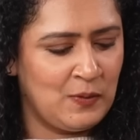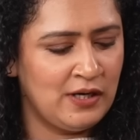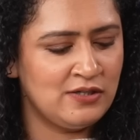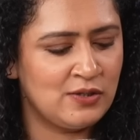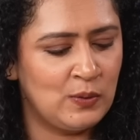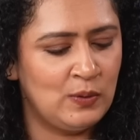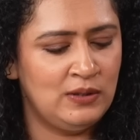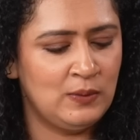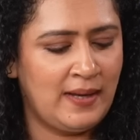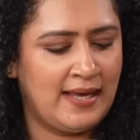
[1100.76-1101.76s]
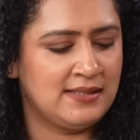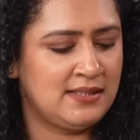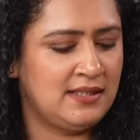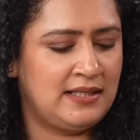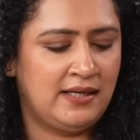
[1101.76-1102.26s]
What role do
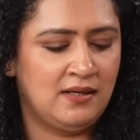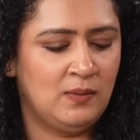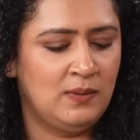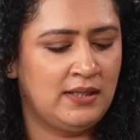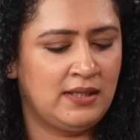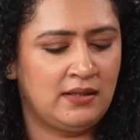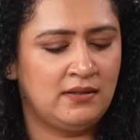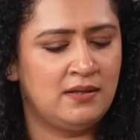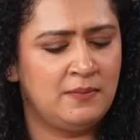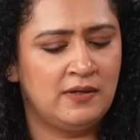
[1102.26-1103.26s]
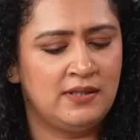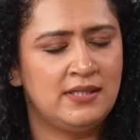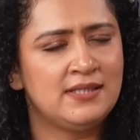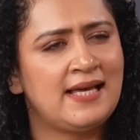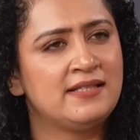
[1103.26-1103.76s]
asset like gold and other
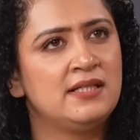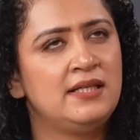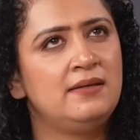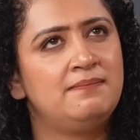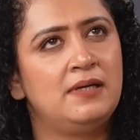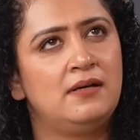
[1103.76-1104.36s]
commodities actually